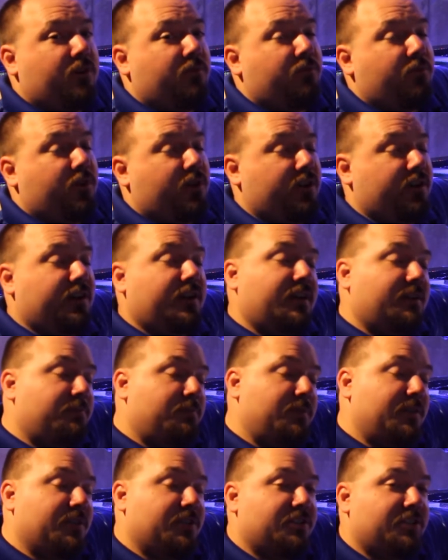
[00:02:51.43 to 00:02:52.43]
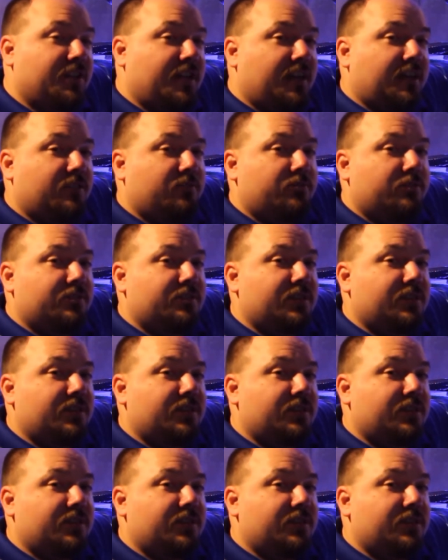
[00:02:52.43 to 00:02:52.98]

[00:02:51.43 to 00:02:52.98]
I wanted it to be a shallower